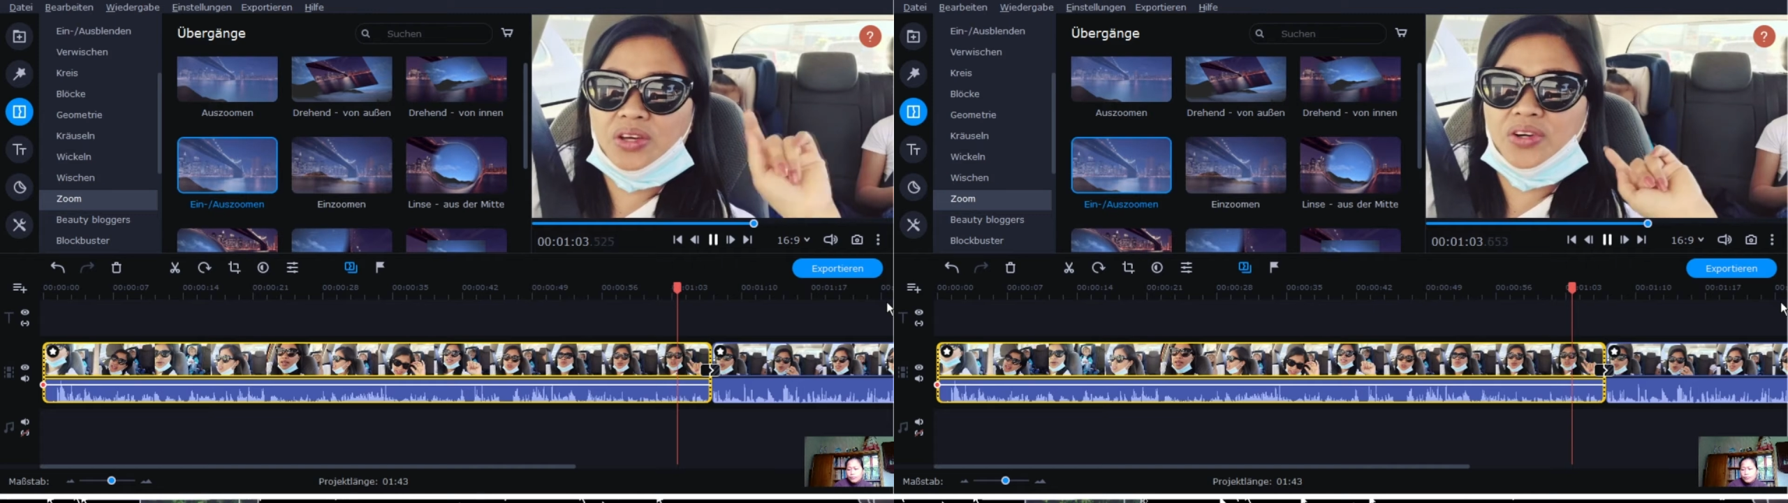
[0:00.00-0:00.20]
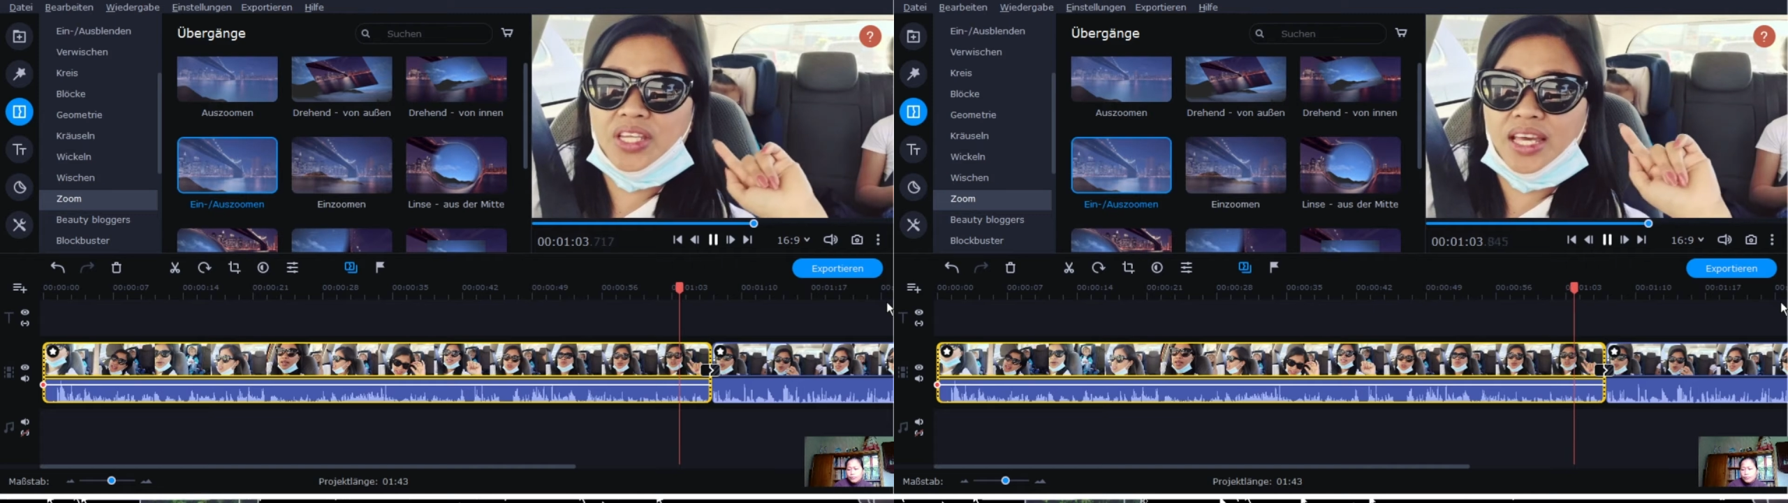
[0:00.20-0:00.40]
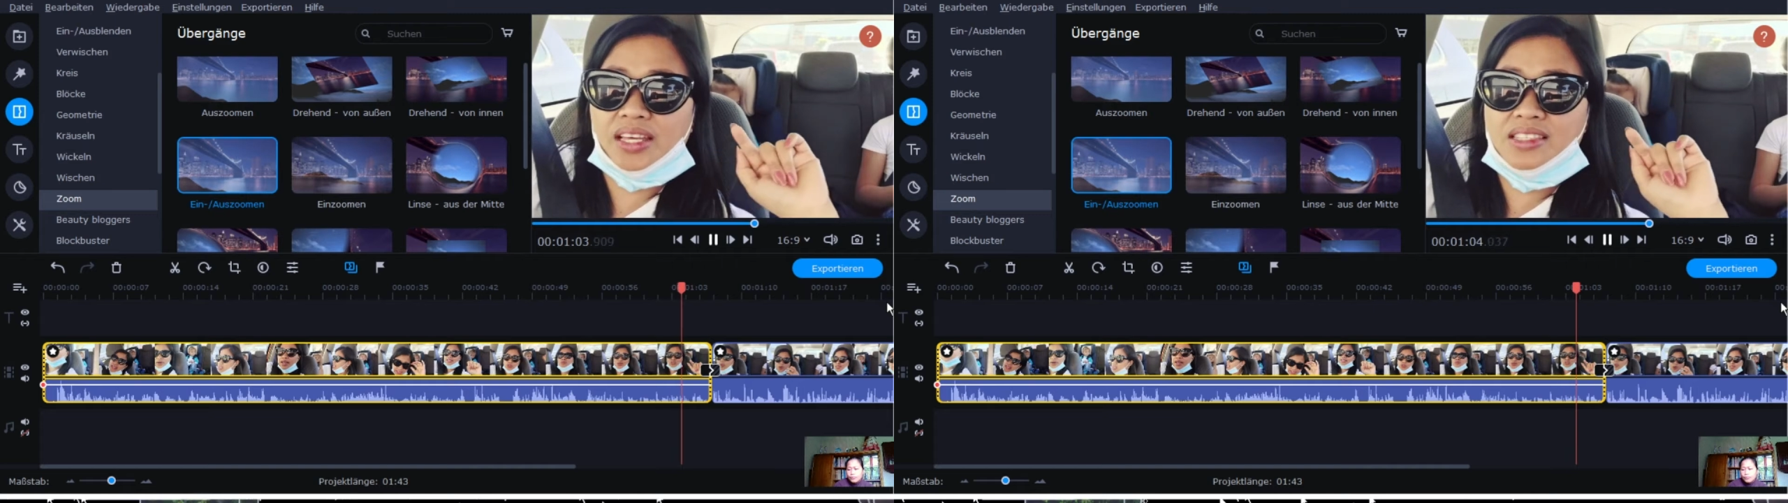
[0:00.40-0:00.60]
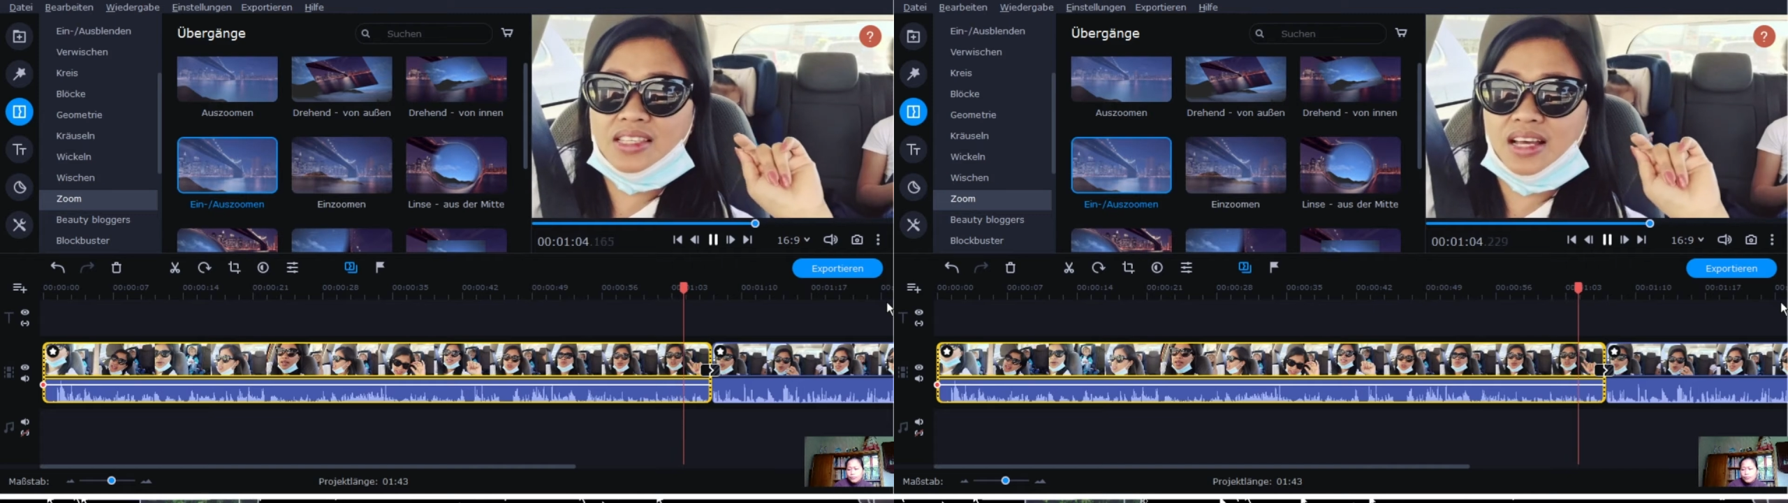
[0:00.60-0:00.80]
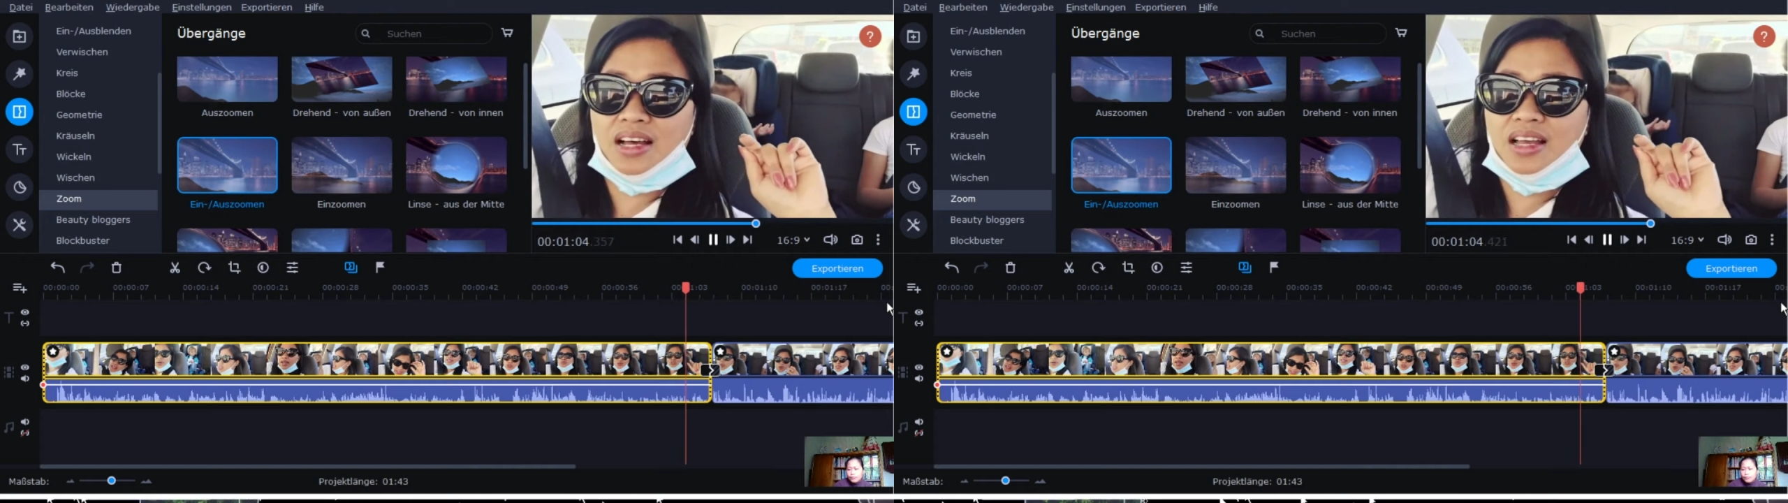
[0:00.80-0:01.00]
i-connect
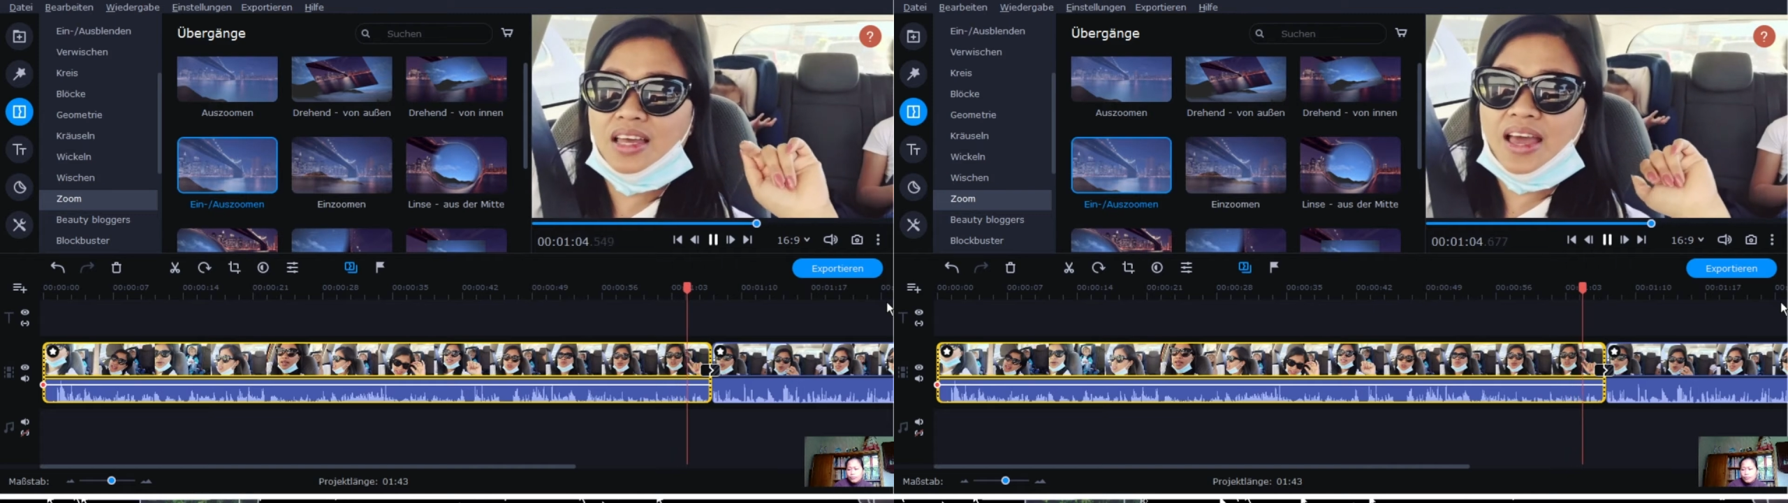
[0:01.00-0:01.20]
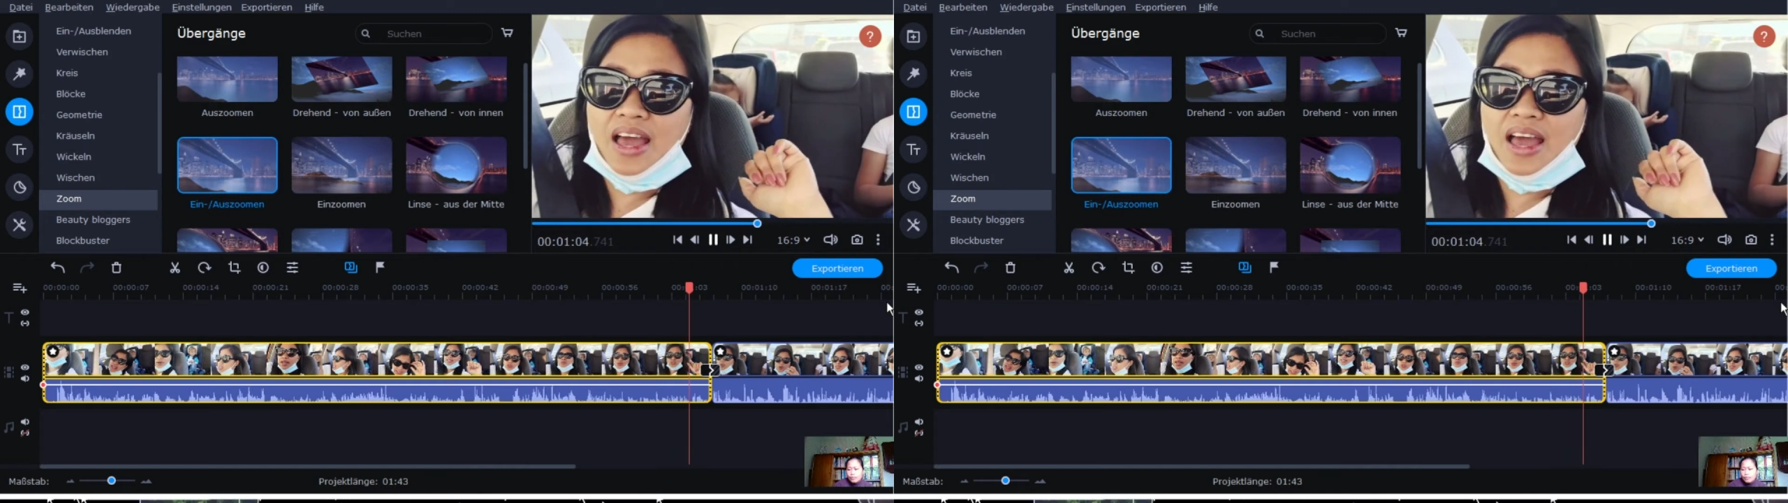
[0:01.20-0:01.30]
sa